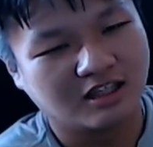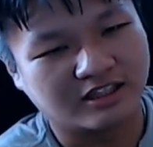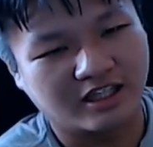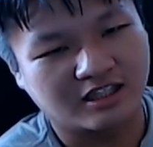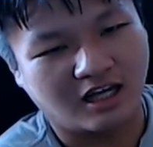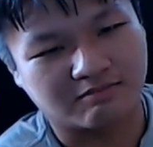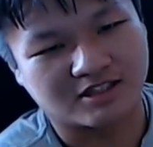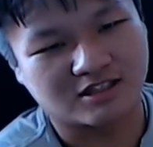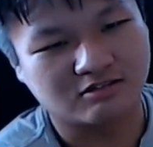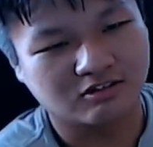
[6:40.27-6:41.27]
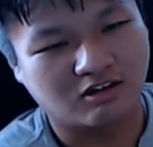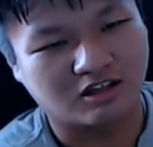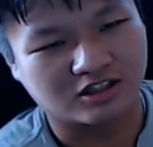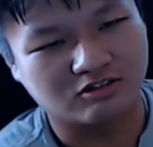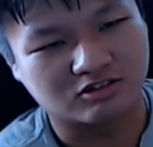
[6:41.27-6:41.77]
again, I'm still not
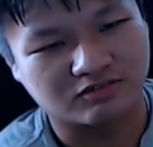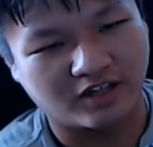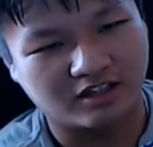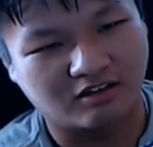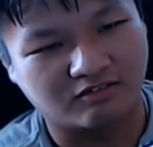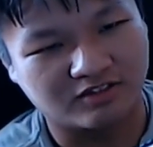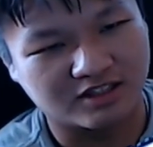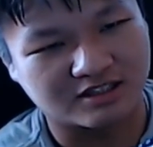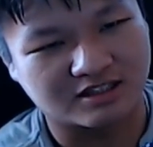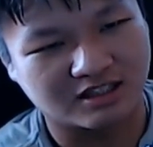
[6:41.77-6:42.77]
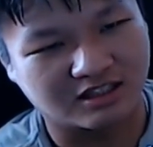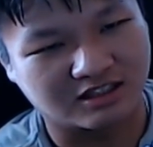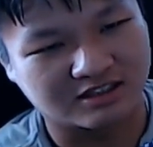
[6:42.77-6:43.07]
a huge fan of this